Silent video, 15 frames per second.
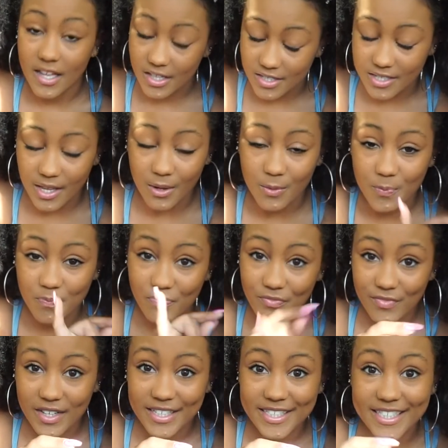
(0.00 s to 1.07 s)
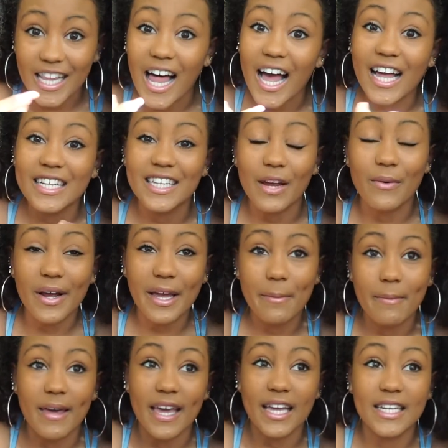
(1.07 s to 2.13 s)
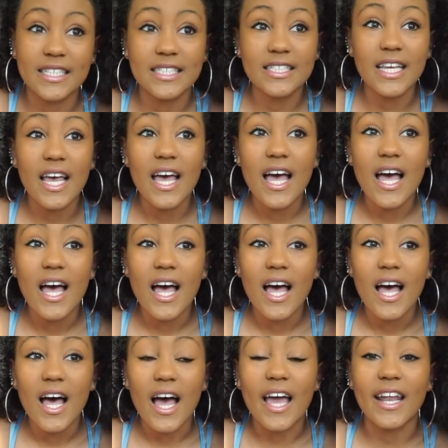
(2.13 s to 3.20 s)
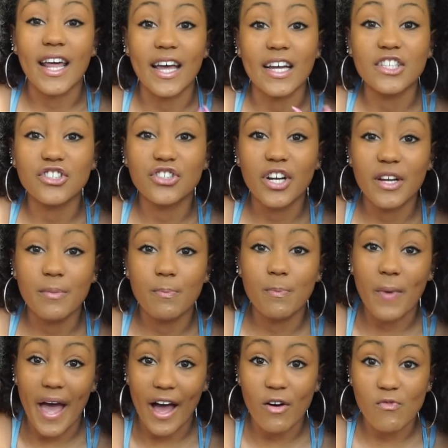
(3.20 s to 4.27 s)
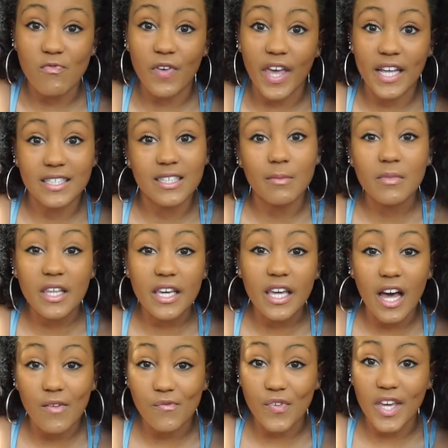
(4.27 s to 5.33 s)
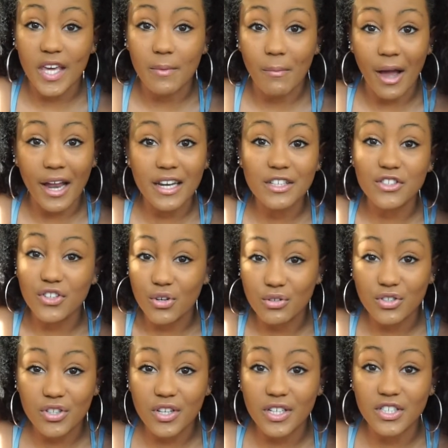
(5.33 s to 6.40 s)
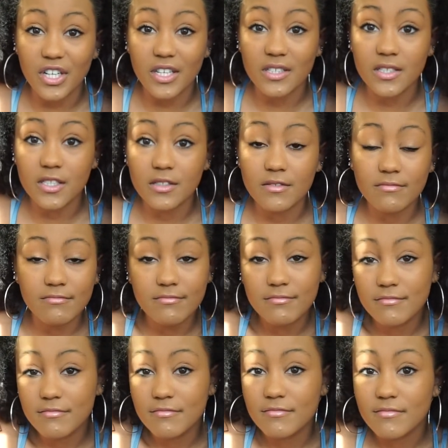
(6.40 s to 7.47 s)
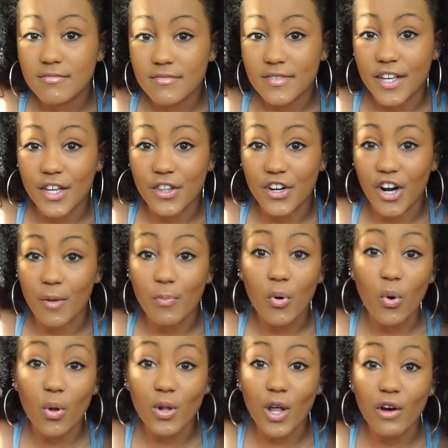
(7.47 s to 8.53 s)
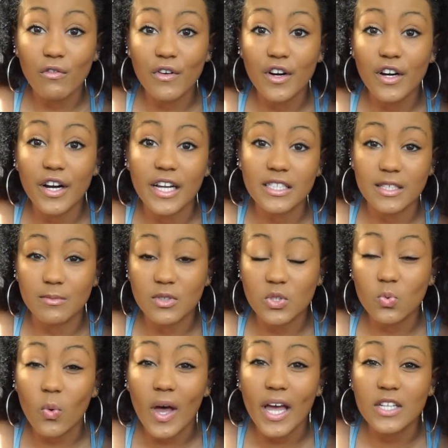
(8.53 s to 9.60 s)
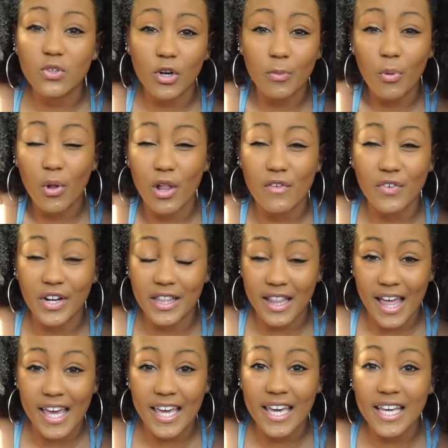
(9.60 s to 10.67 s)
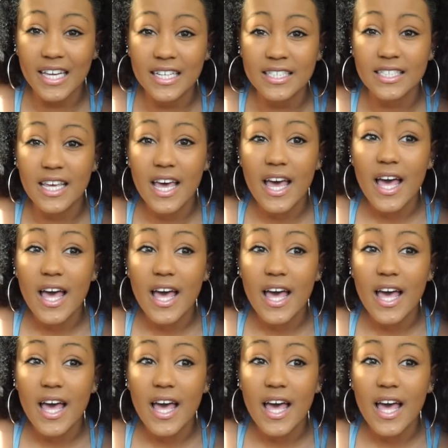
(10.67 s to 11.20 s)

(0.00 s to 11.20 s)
So slides I recommend. An extra outfit, something comfy. Mine is usually just either a pullover and some sweats, or a pullover and leggings,